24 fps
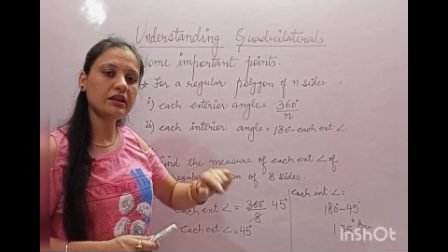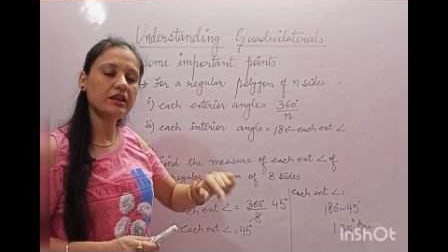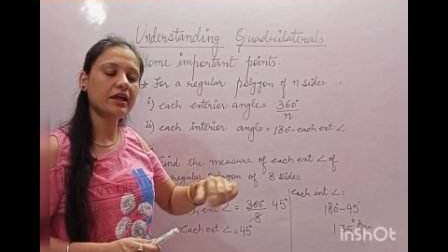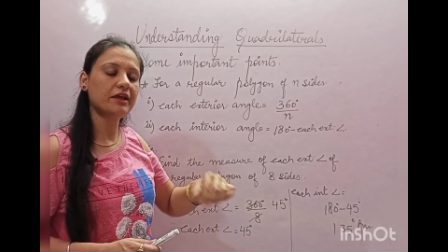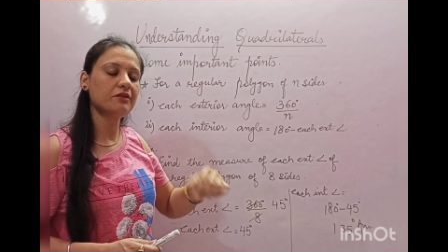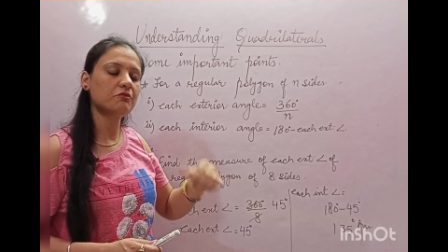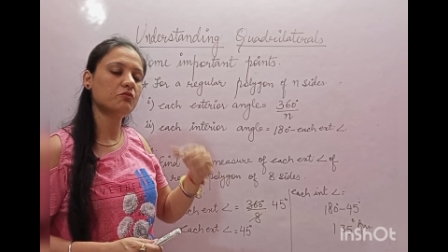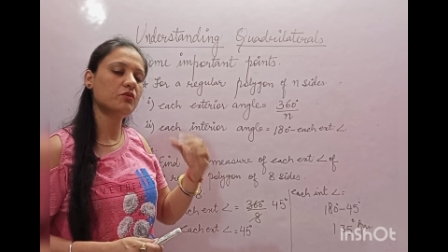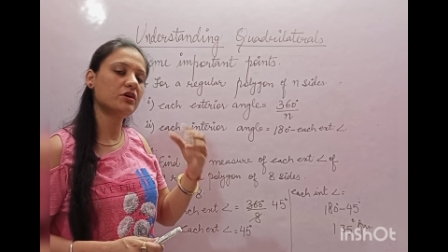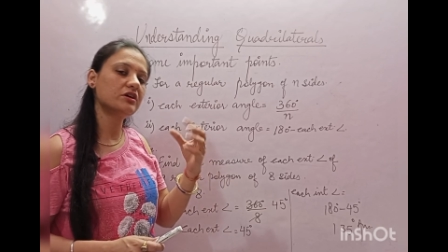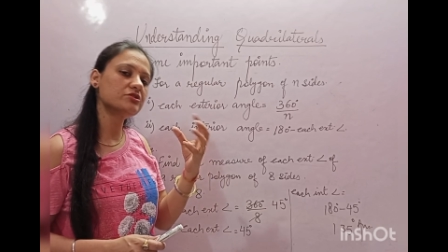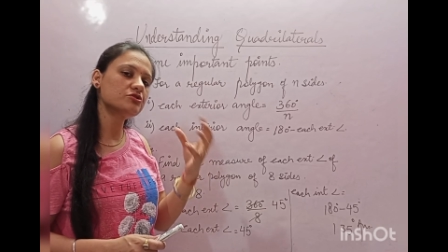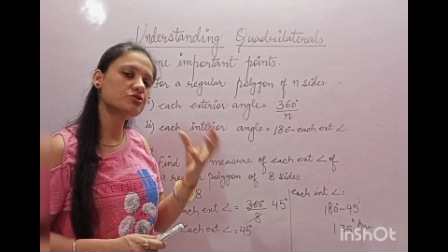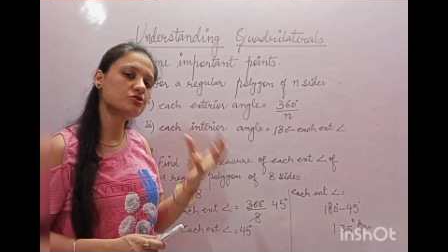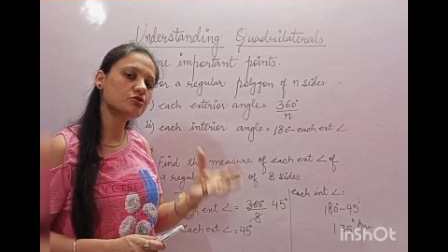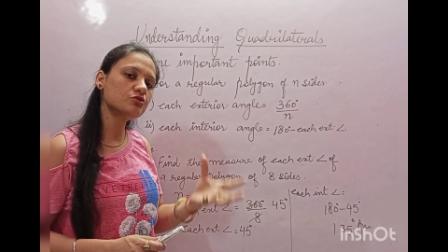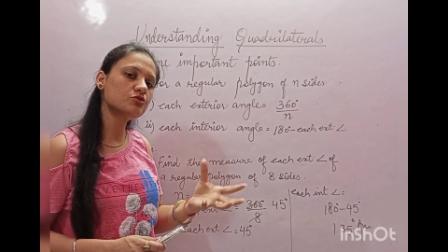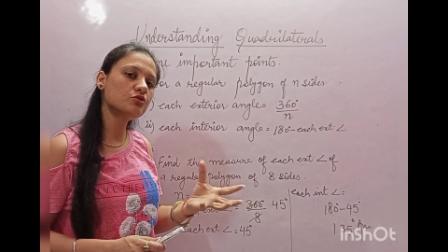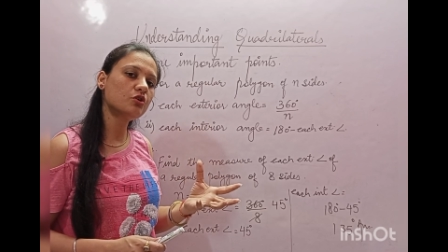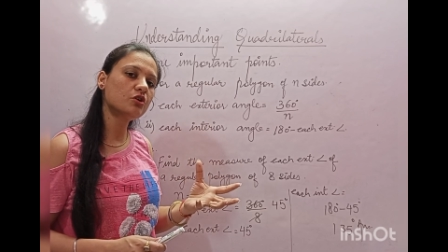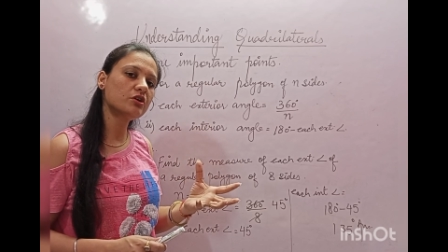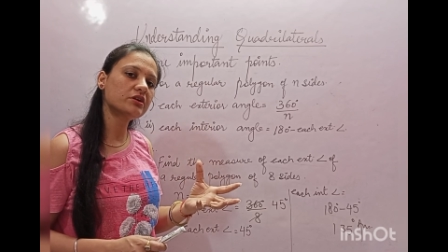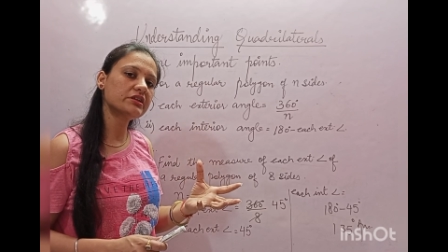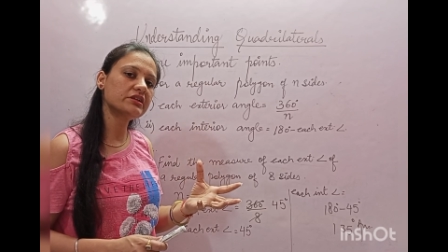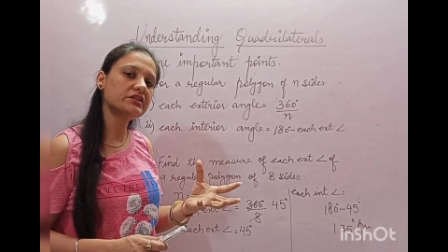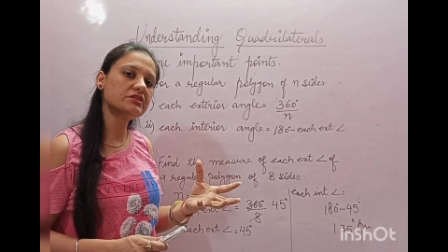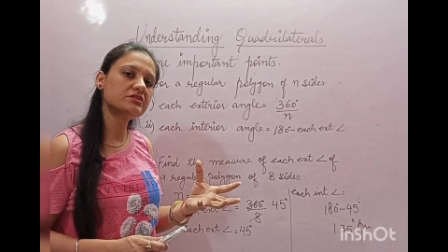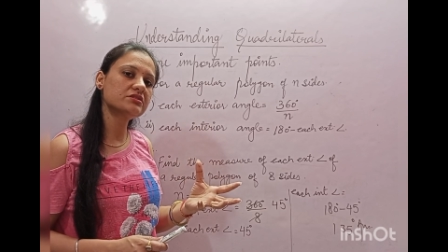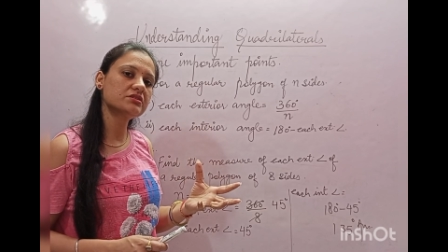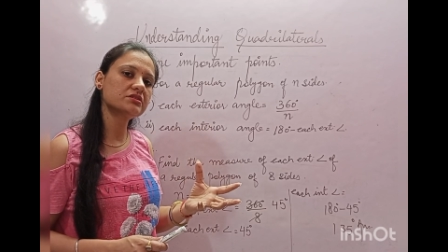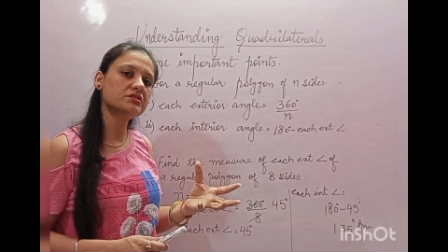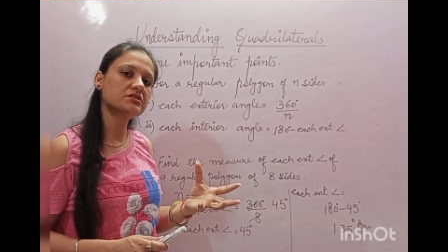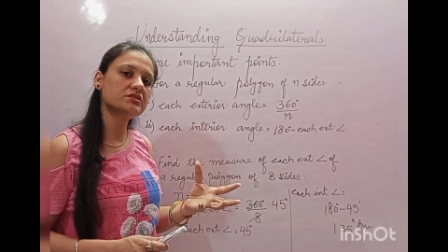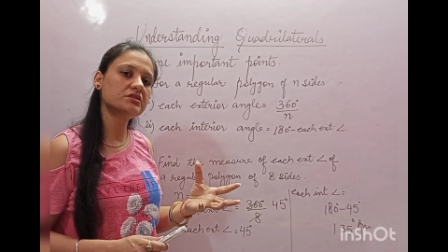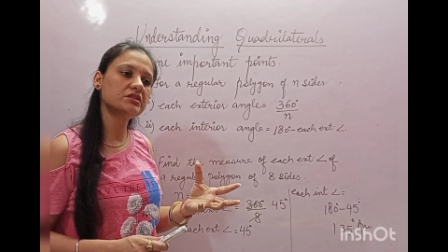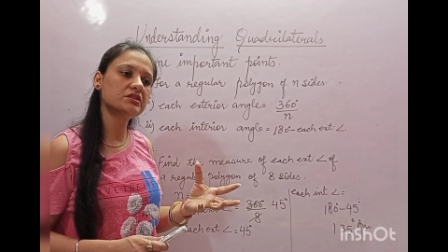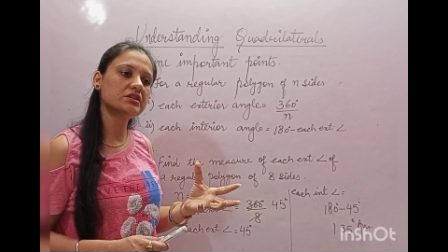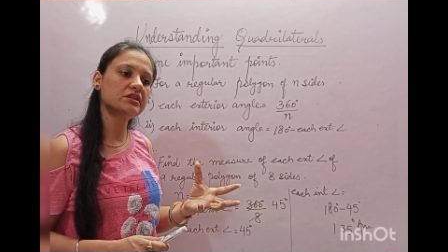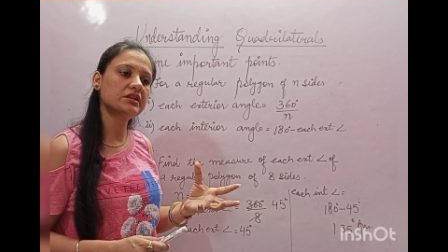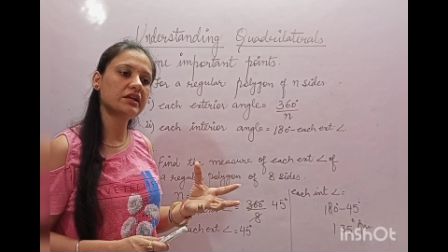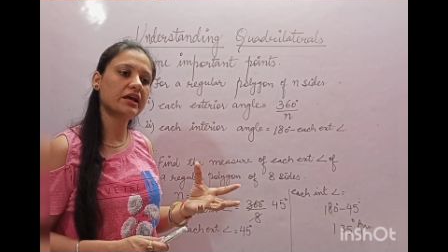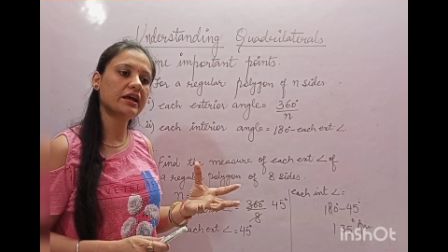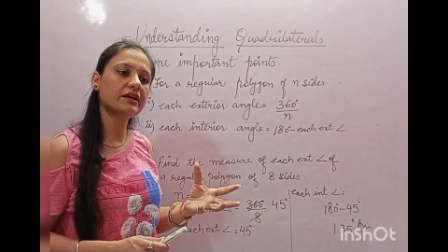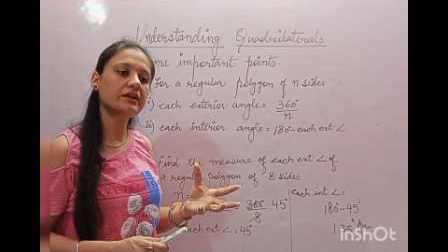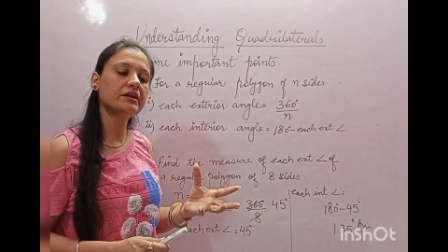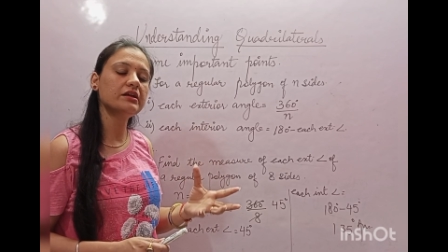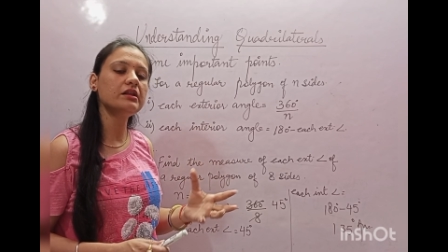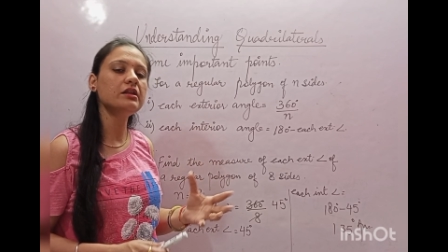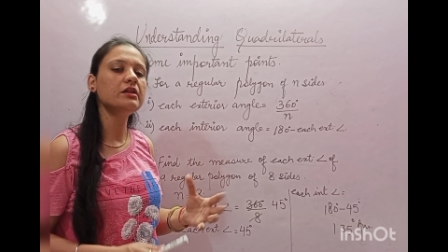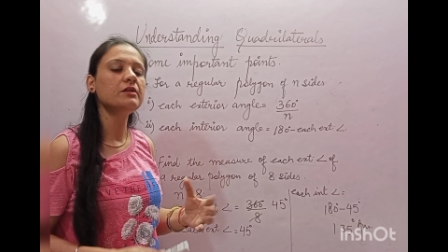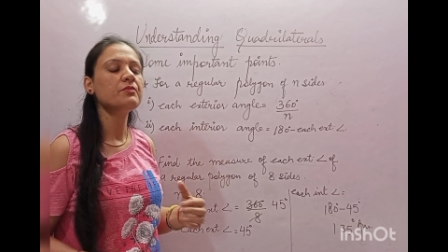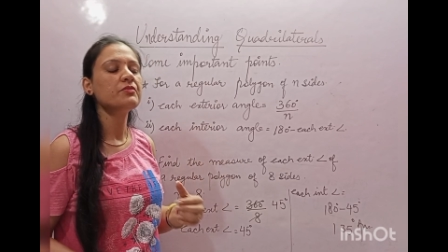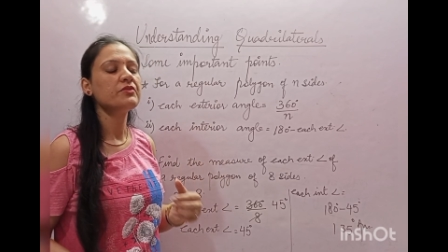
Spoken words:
and once you got each exterior angle,